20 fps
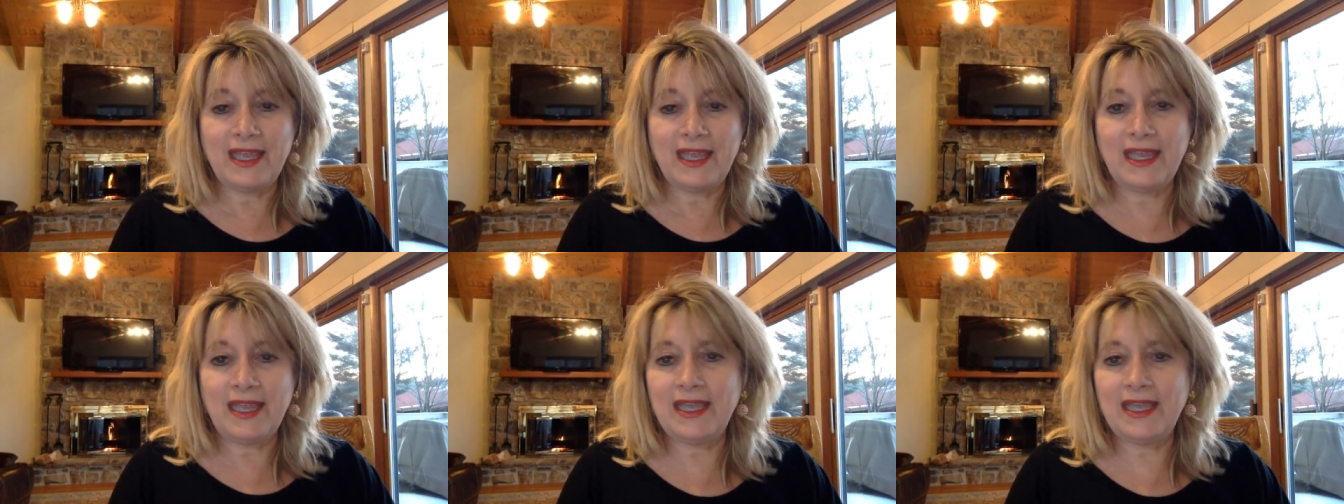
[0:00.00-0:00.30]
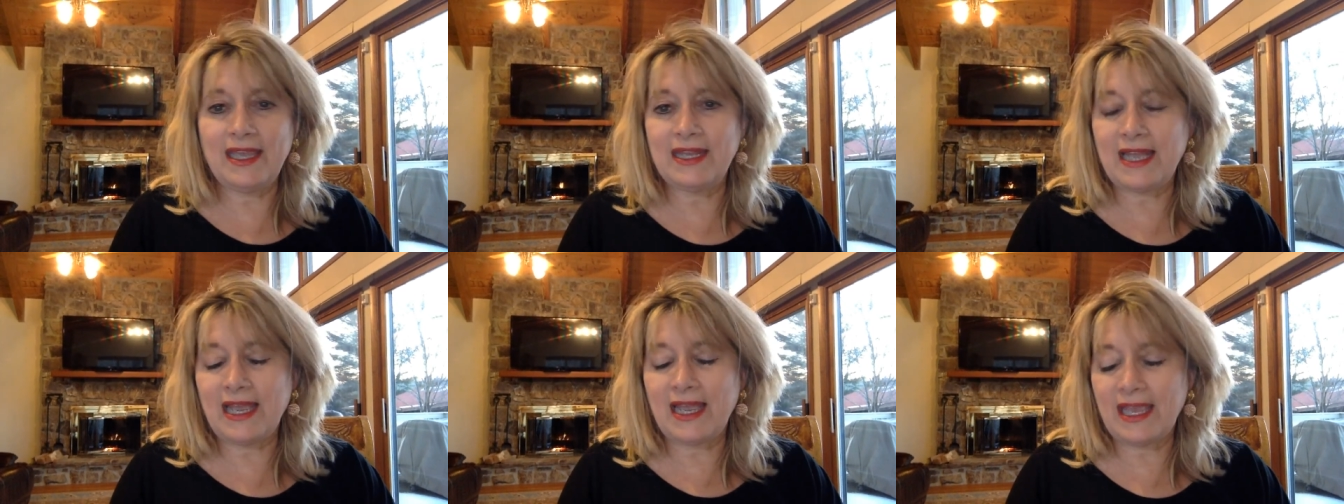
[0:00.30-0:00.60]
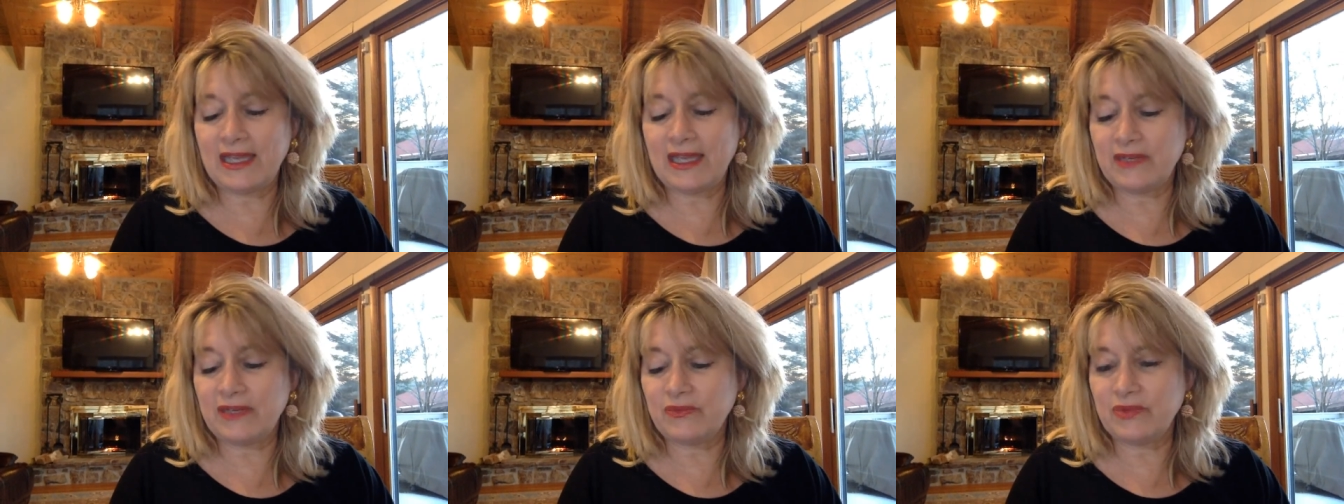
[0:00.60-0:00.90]
And I
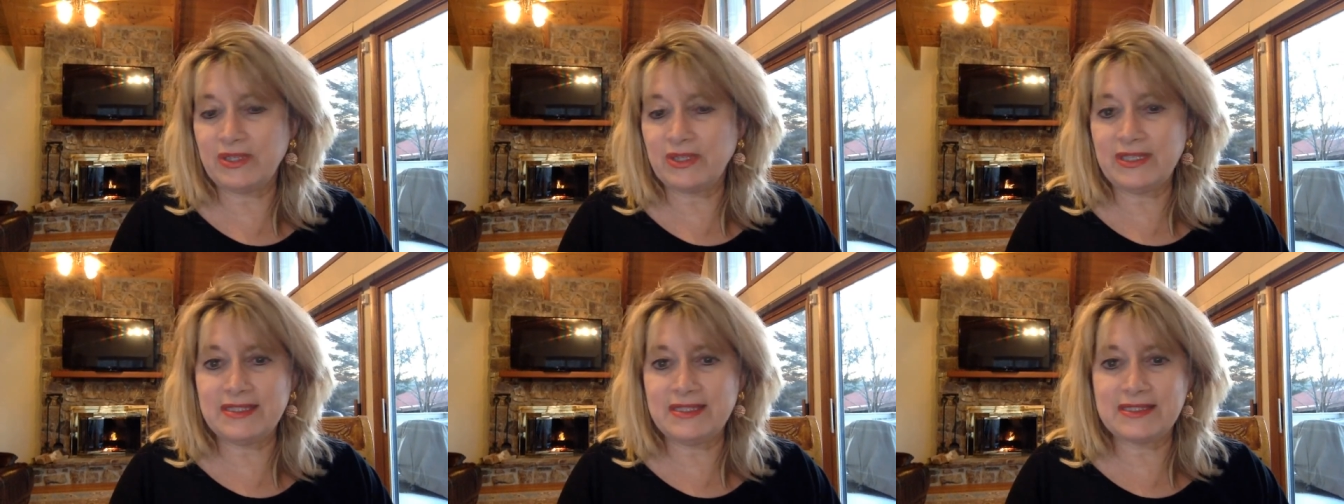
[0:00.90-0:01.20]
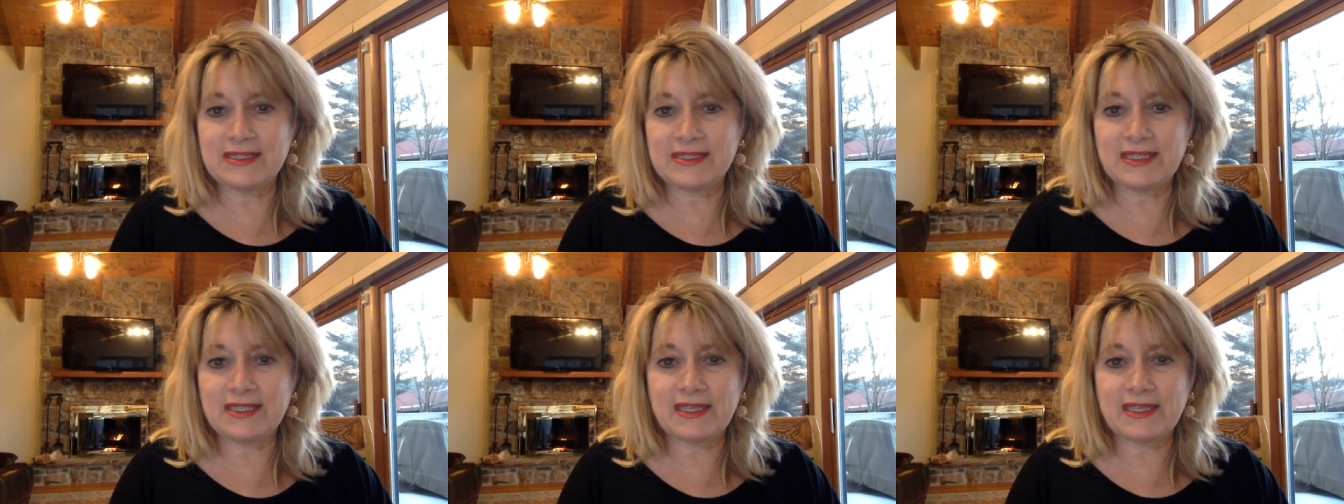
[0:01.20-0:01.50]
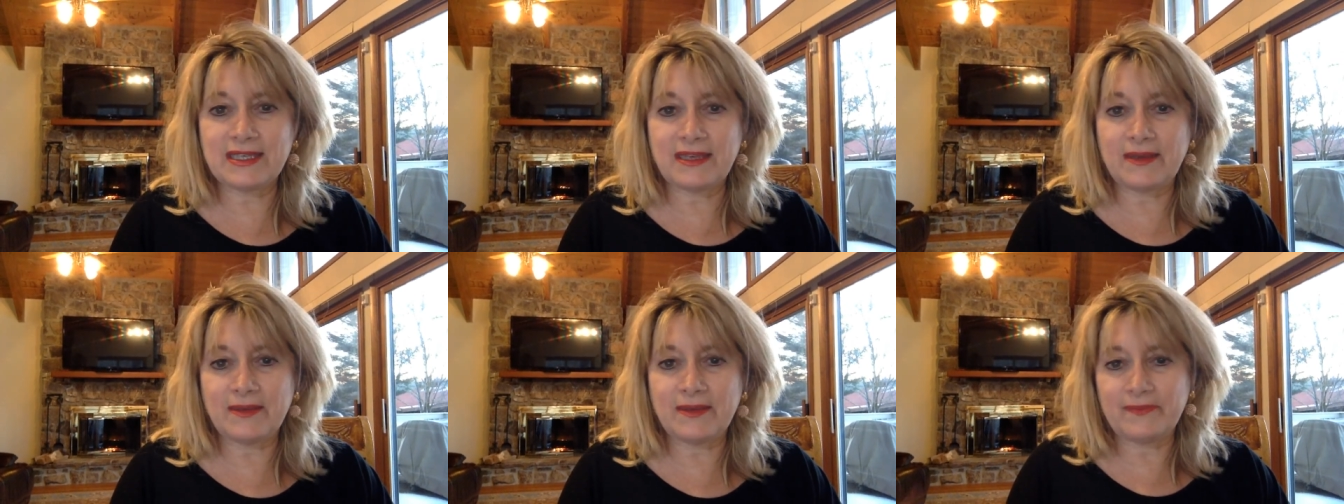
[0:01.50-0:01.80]
had a really sick
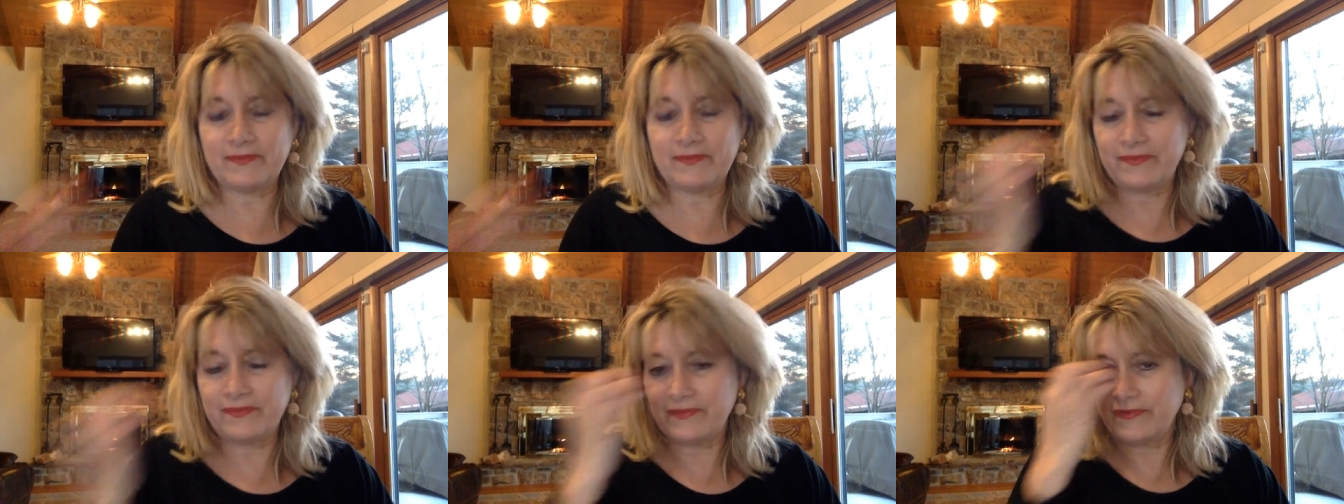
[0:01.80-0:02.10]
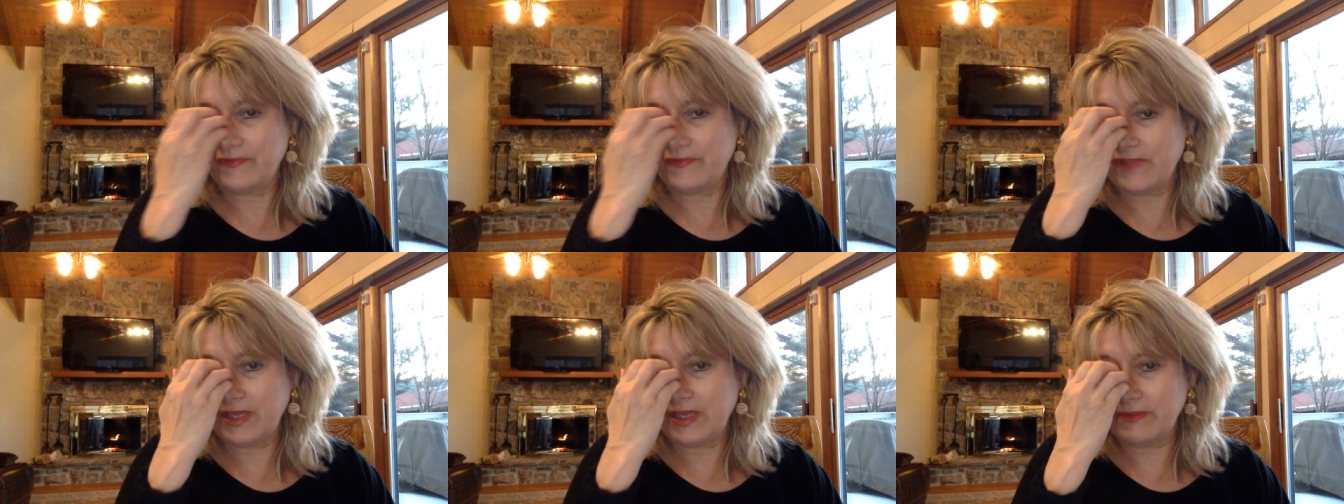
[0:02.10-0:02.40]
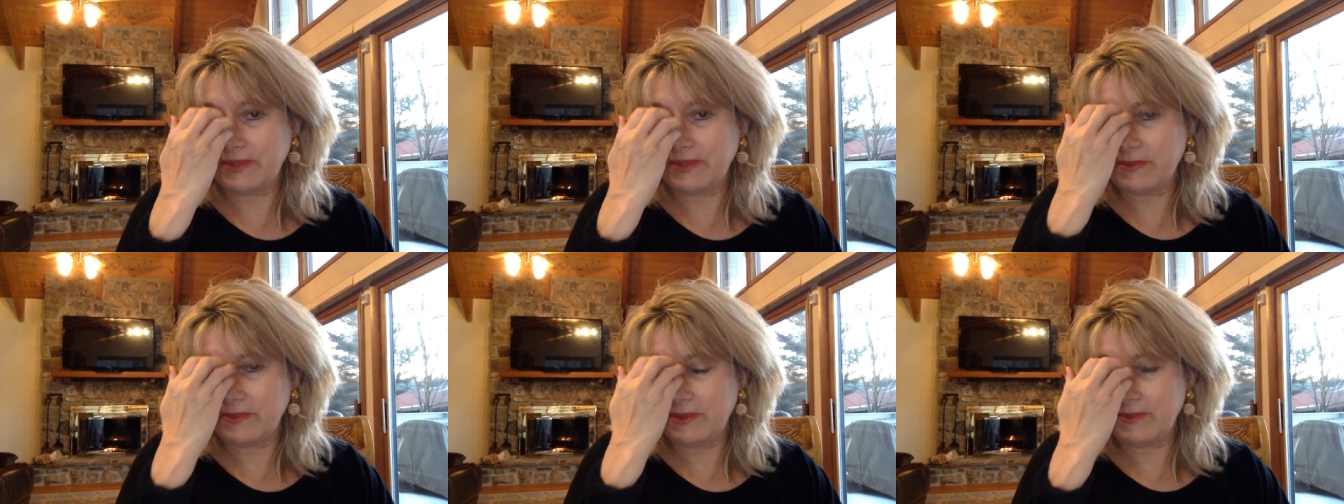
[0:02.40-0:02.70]

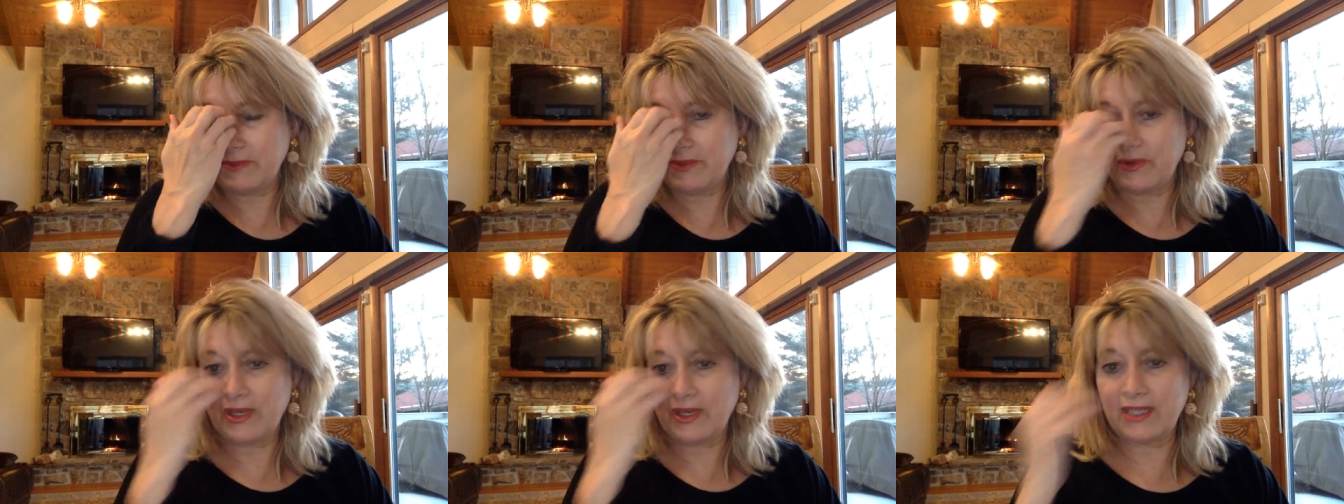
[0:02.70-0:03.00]
family member,